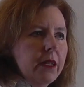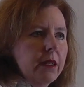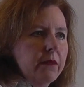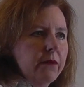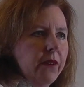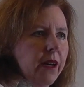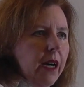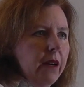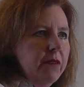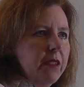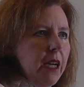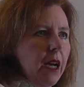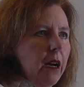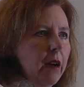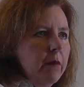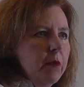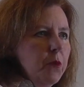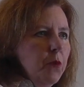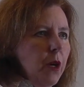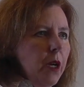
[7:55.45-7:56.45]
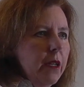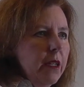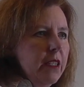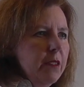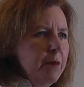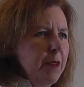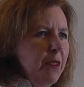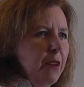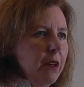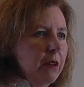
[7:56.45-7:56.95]
5 times what gives
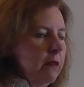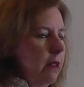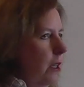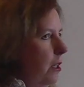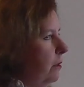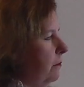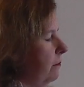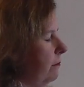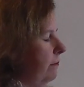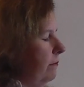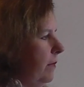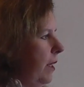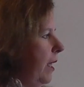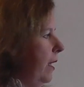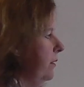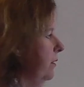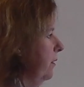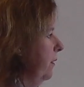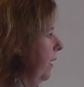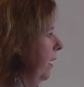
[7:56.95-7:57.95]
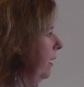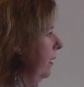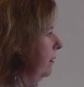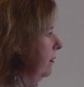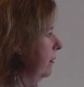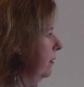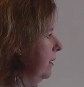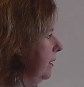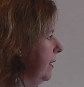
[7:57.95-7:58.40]
me 30? Nope, can't do that.